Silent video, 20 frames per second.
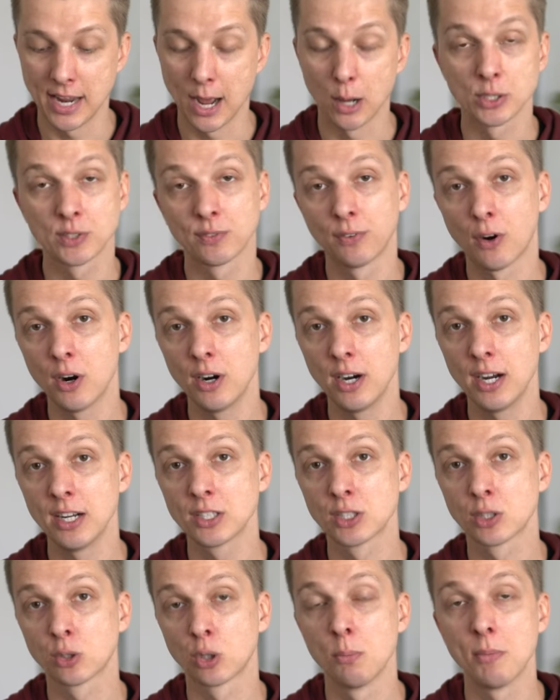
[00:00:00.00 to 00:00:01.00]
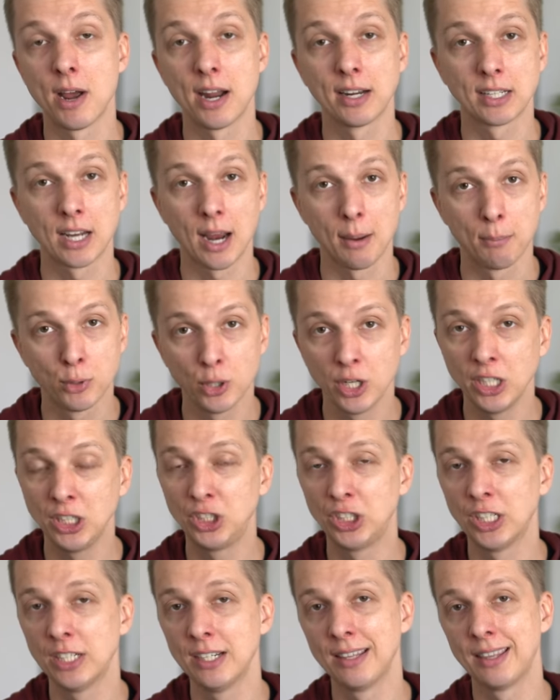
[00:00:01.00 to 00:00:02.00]
Now, as far as chromatic
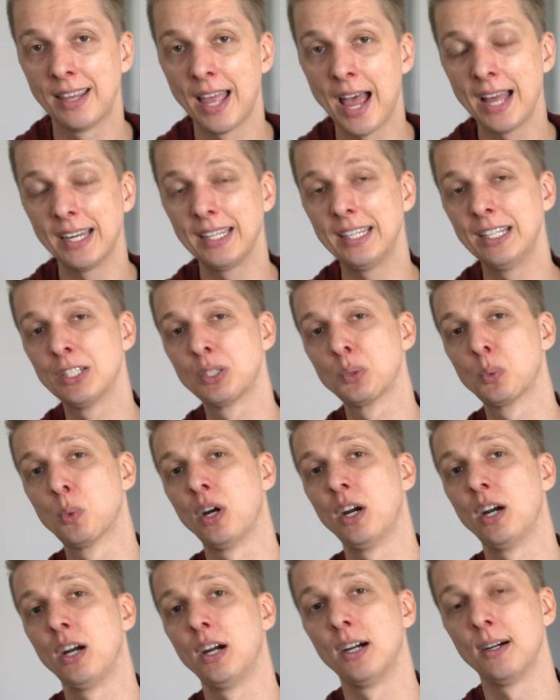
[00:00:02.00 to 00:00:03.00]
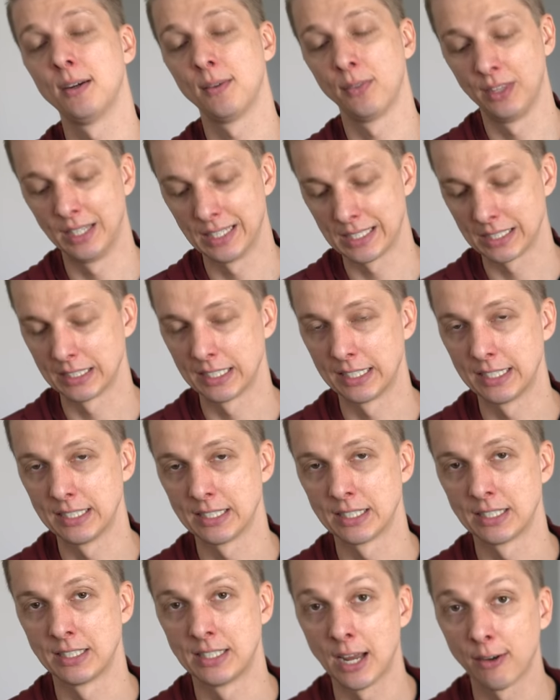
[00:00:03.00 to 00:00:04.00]
aberration, that is where this
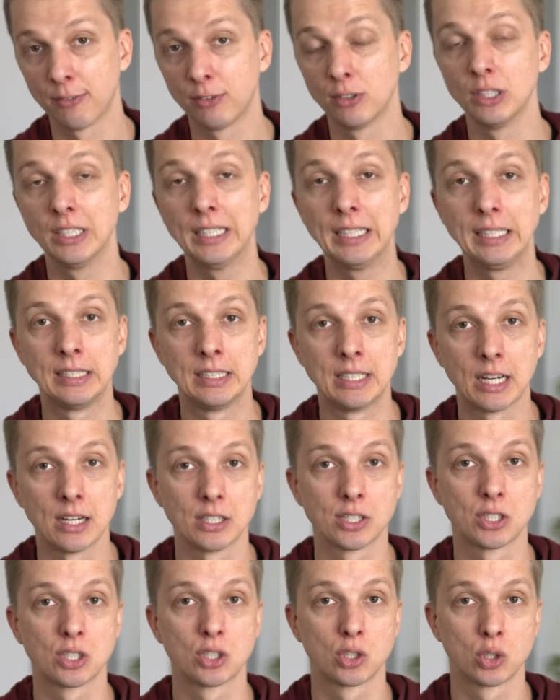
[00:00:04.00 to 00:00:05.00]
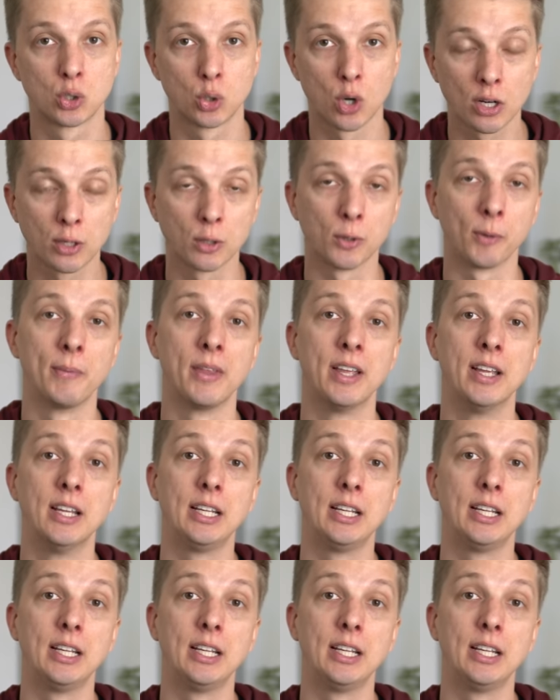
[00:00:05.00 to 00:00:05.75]
lens definitely does struggle.